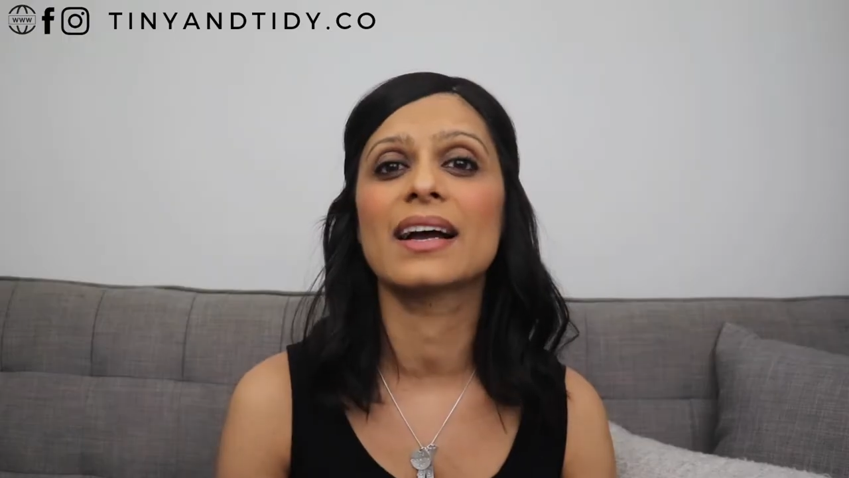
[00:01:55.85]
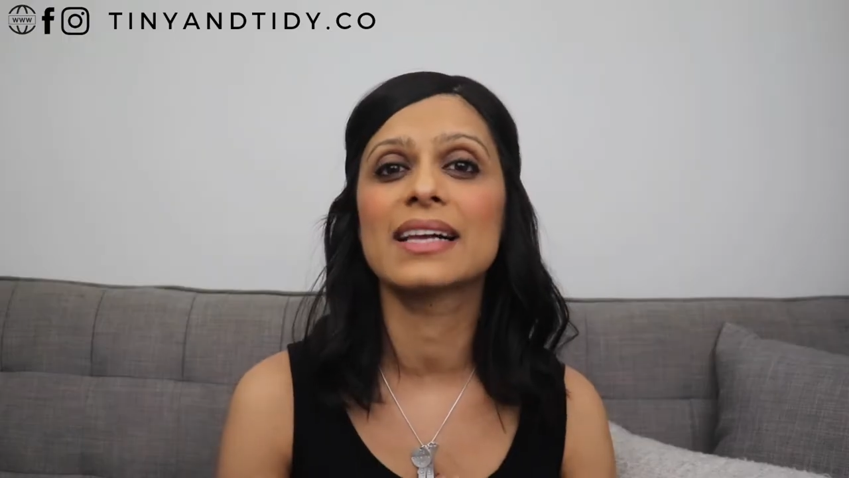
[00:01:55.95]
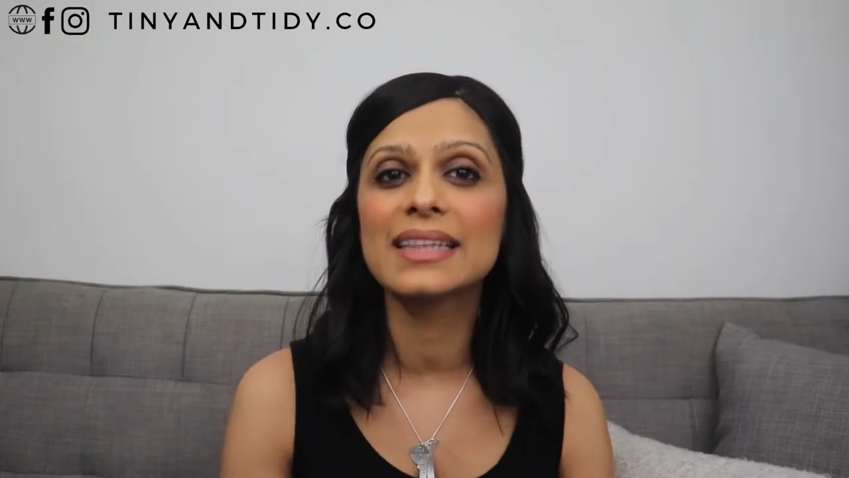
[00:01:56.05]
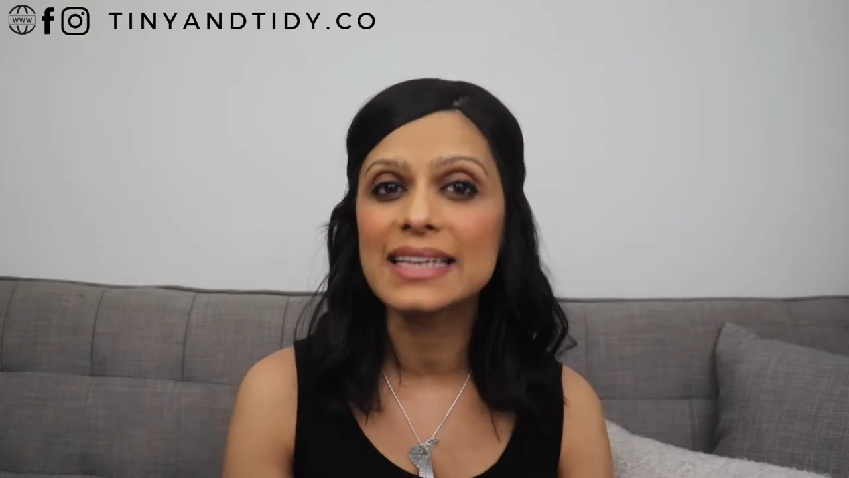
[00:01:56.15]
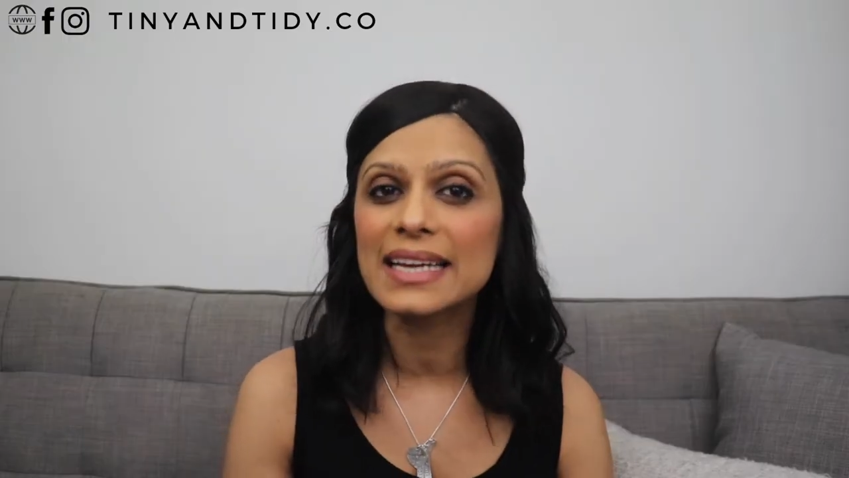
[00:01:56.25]
a
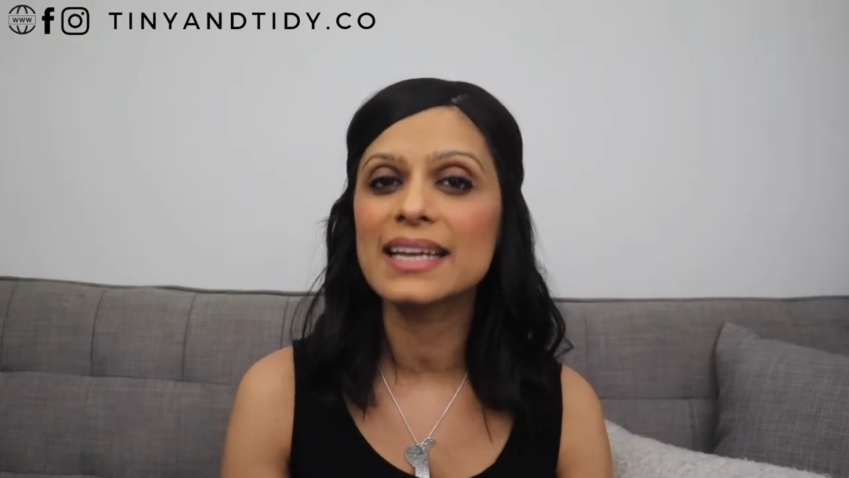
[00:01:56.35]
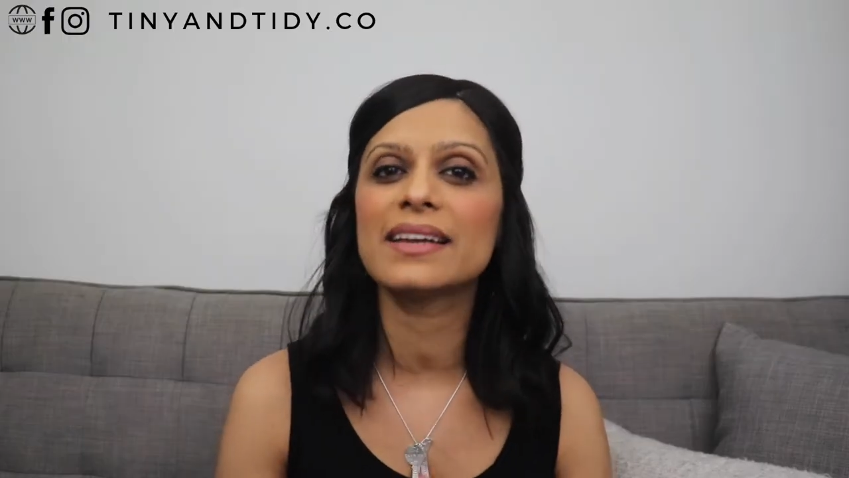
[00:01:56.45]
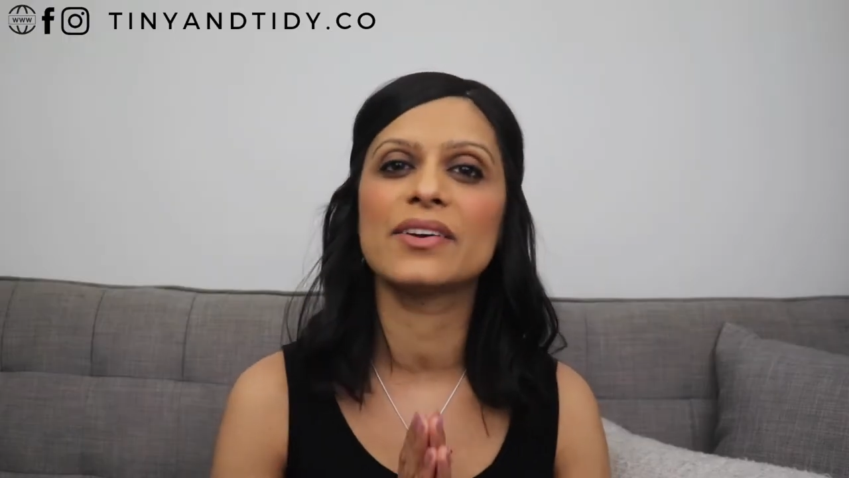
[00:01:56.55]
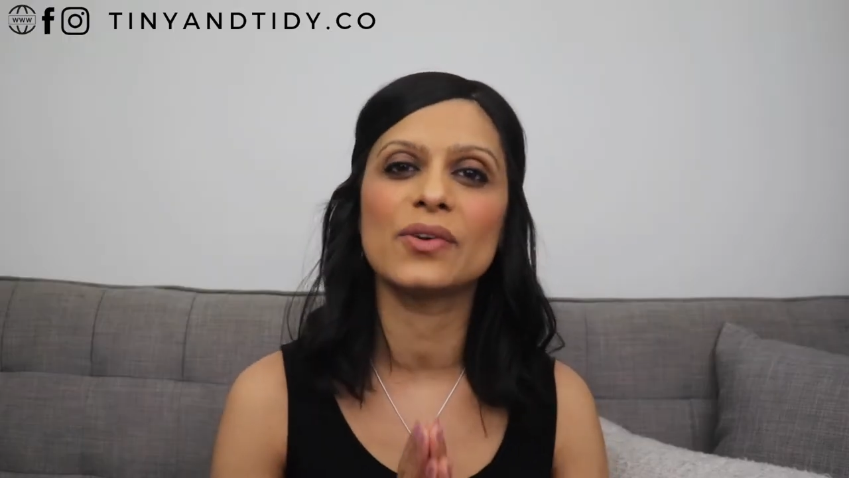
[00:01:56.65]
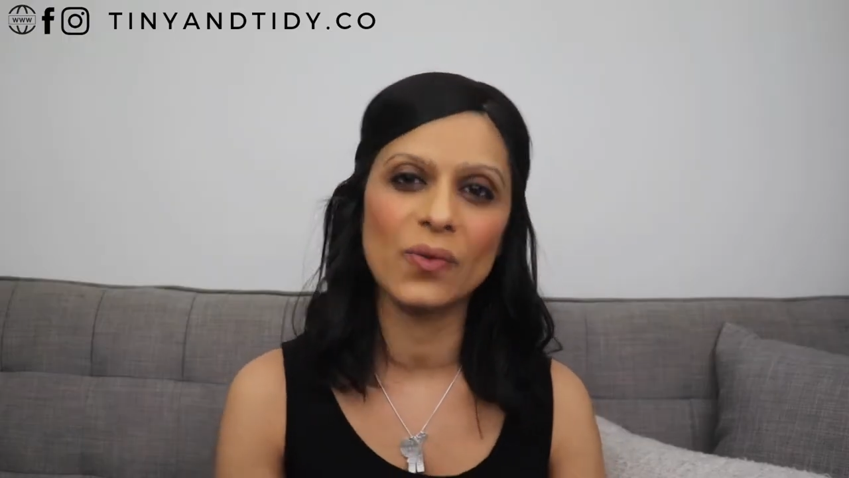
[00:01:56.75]

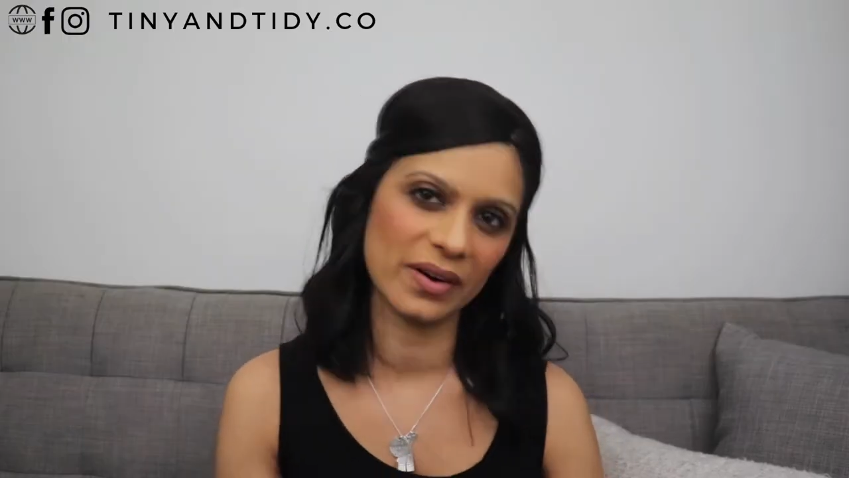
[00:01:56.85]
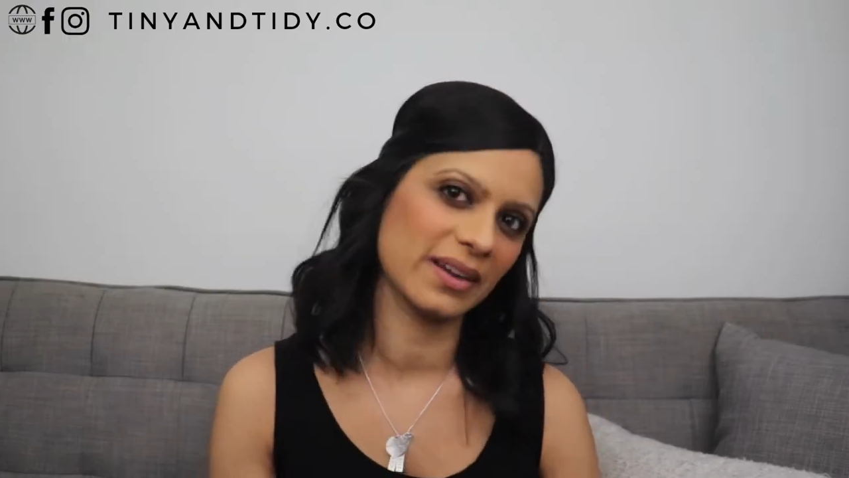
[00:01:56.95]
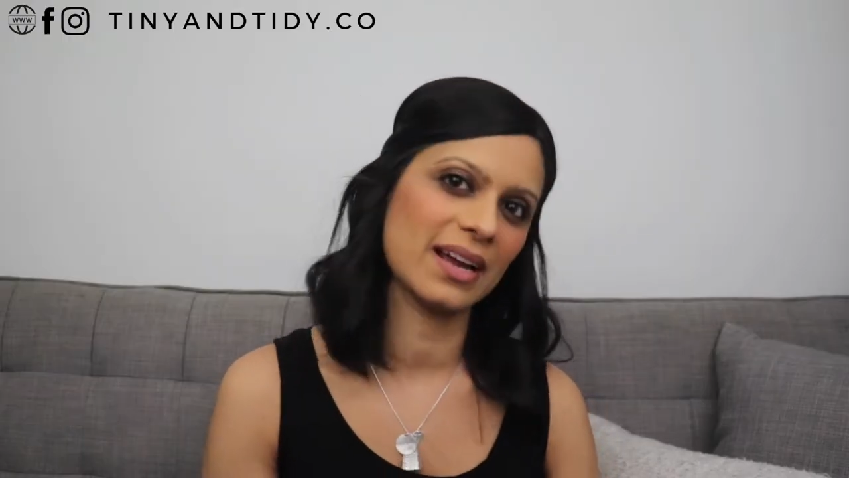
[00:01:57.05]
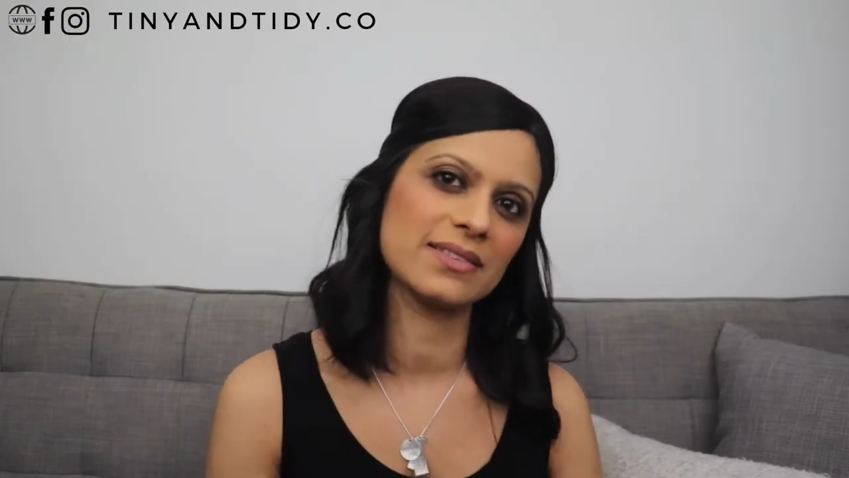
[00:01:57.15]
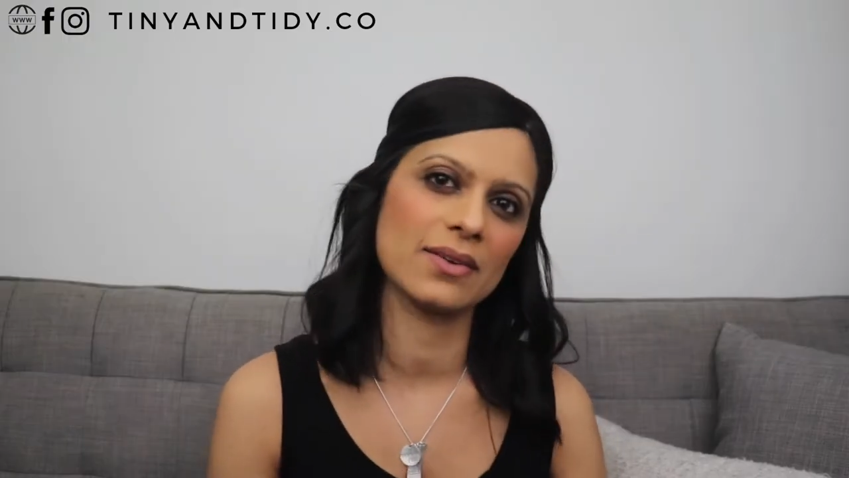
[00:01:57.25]
clean and
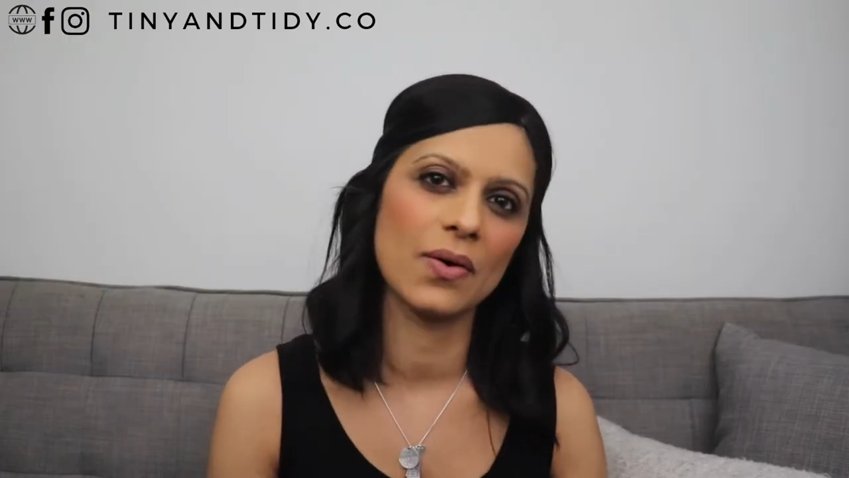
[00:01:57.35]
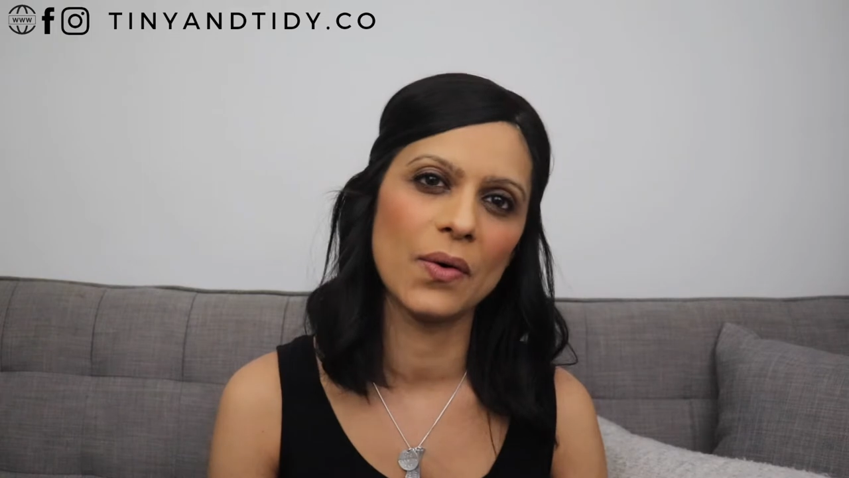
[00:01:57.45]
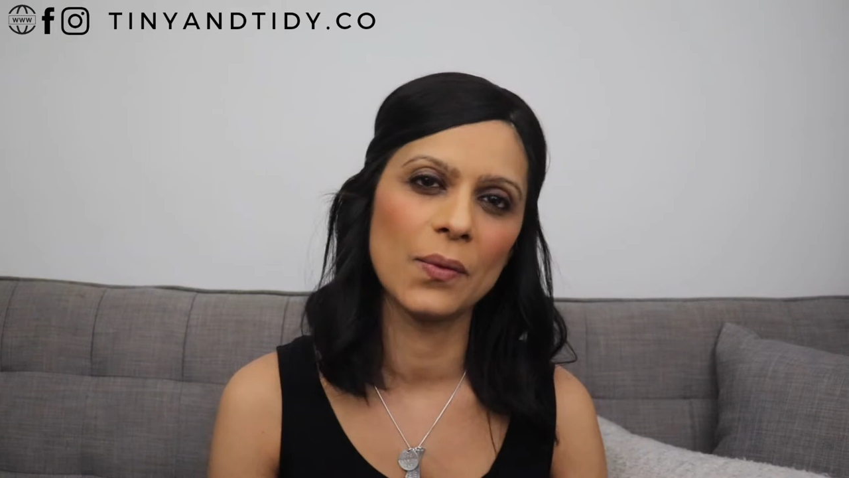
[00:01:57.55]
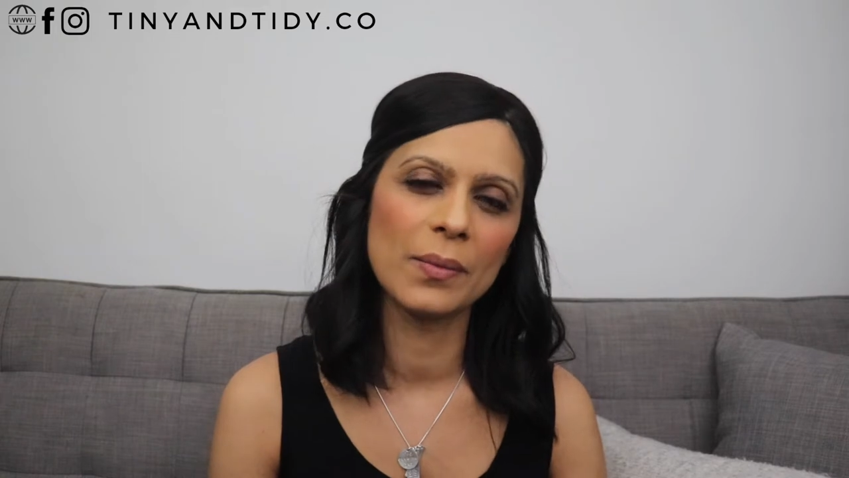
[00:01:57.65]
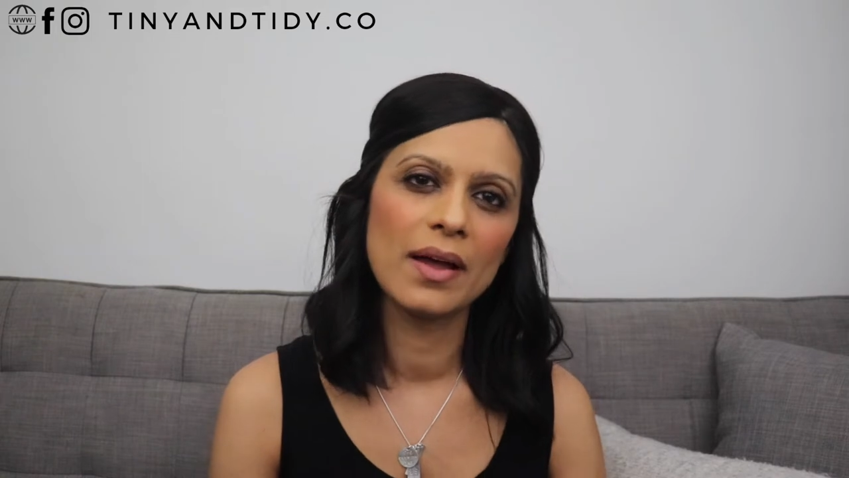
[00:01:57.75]
organized
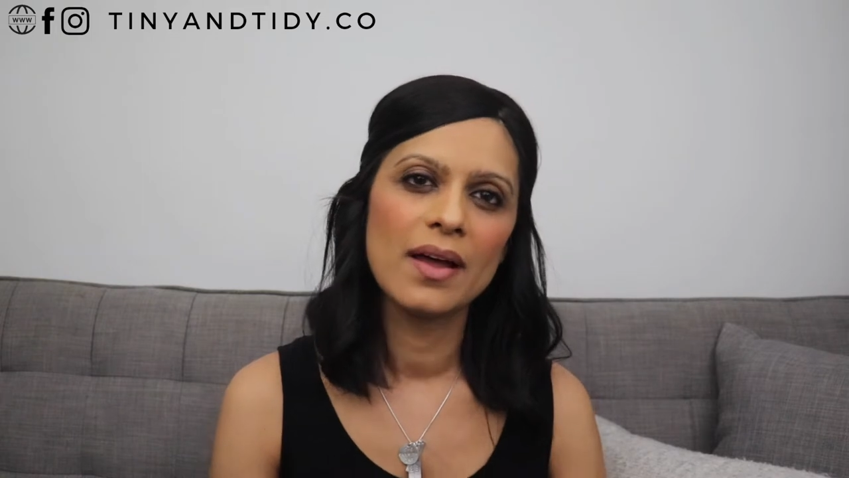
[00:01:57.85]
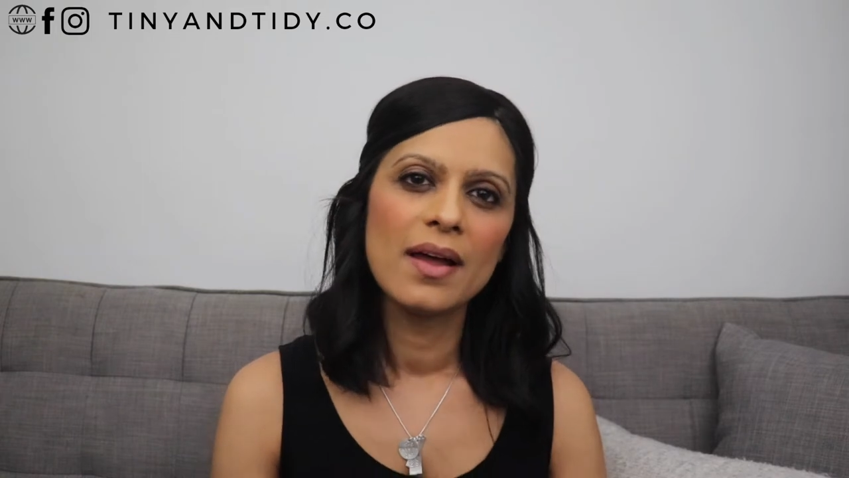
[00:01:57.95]
home